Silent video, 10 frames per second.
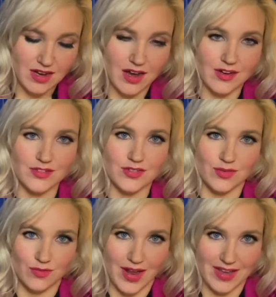Under
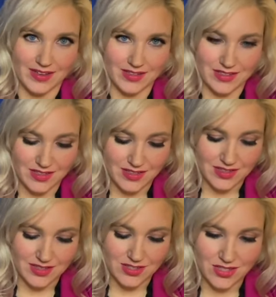the wagon,
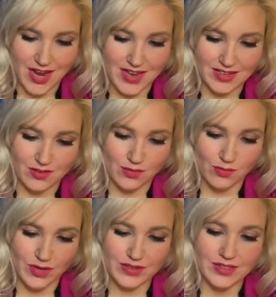Jack
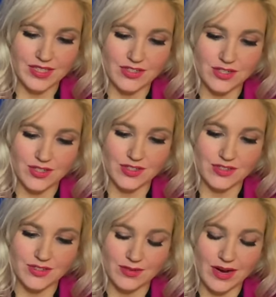wearily turned
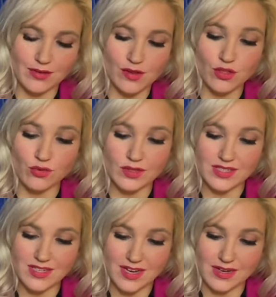around three
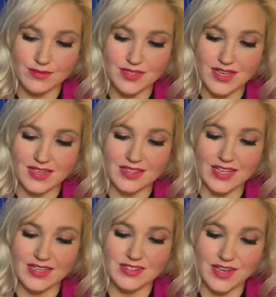times and
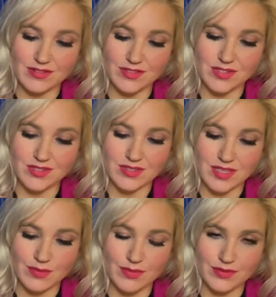lay down to
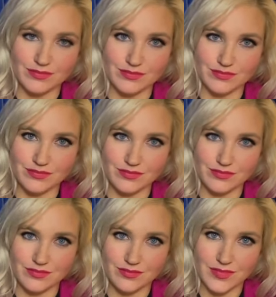sleep.
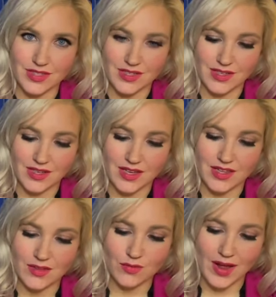In
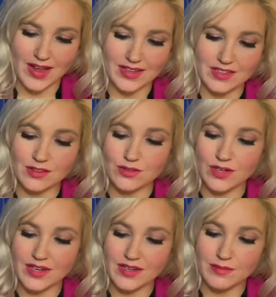the wagon,
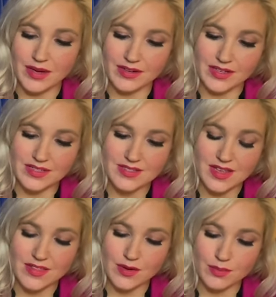Laura and Mary
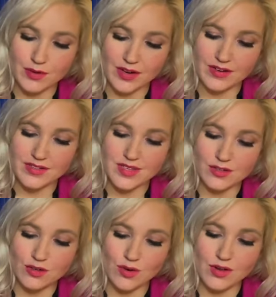said their prayers and
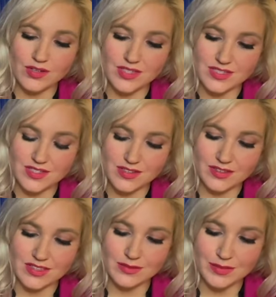crawled into their
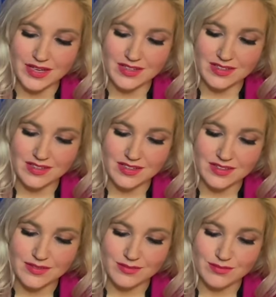little bed.
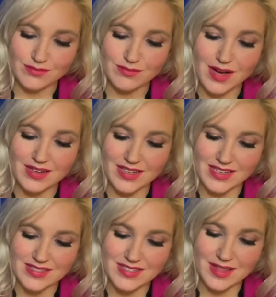Ma
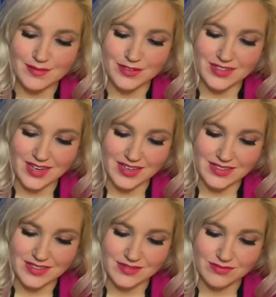kissed them goodnight.